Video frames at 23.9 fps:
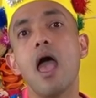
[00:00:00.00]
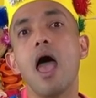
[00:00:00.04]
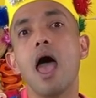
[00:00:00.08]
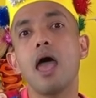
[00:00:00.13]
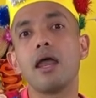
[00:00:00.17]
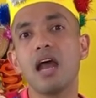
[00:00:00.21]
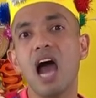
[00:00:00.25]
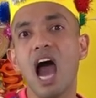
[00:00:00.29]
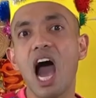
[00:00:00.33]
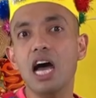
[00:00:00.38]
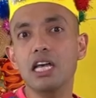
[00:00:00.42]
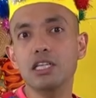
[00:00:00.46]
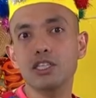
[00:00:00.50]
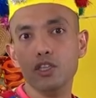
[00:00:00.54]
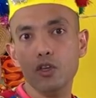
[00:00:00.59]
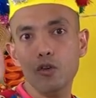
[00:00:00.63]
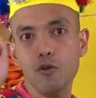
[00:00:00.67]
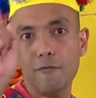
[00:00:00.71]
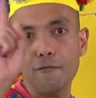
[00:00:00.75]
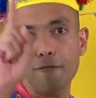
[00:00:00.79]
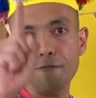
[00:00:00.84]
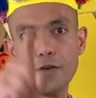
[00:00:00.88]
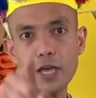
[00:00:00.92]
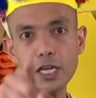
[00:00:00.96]
and ask
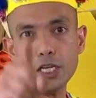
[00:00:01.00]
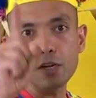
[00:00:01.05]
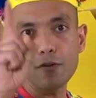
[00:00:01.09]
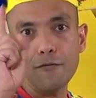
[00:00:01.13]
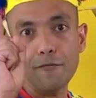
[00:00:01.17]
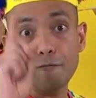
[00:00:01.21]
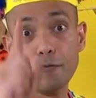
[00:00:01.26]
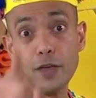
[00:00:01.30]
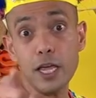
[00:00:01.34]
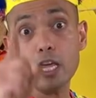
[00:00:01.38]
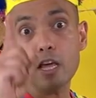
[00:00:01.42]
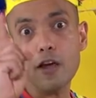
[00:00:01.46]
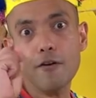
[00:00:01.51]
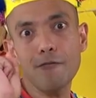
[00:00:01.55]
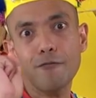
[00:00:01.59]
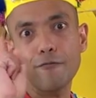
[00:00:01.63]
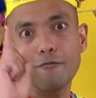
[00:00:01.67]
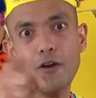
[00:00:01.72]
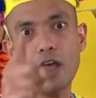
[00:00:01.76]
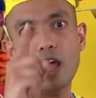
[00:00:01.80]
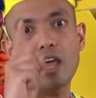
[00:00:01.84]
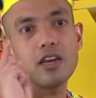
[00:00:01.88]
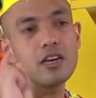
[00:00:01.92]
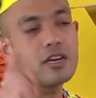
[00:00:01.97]
your fish finger
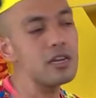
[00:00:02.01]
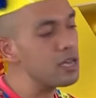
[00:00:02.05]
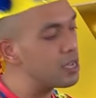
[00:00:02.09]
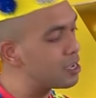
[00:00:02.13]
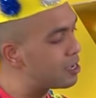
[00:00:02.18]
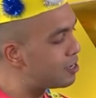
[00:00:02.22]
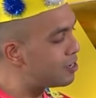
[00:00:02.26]
friend